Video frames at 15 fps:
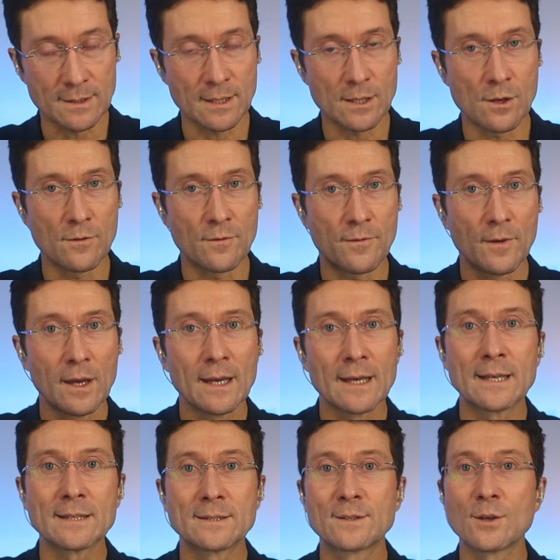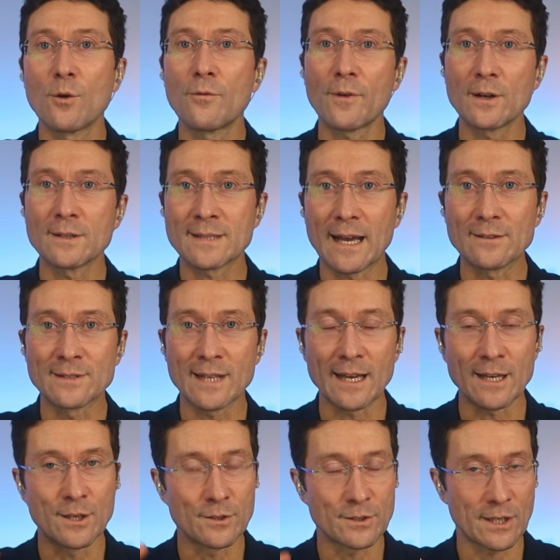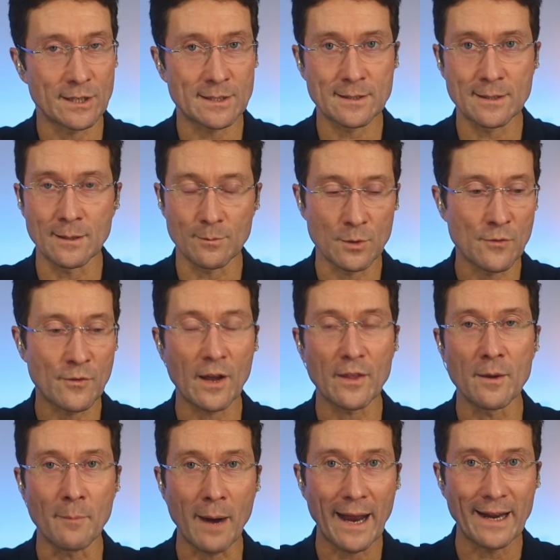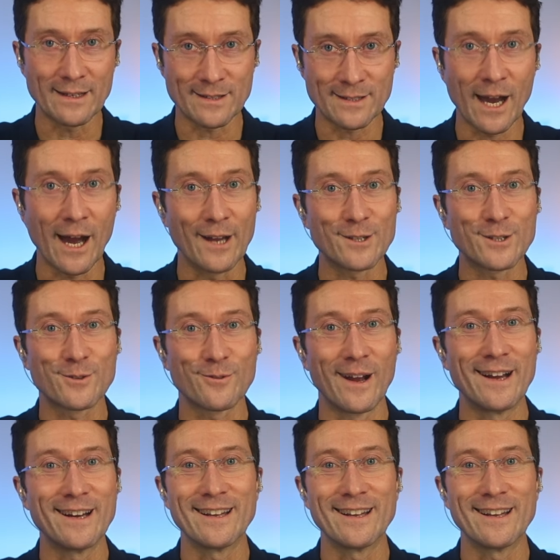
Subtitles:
that because so far it sounds like you've got the Midas touch, right?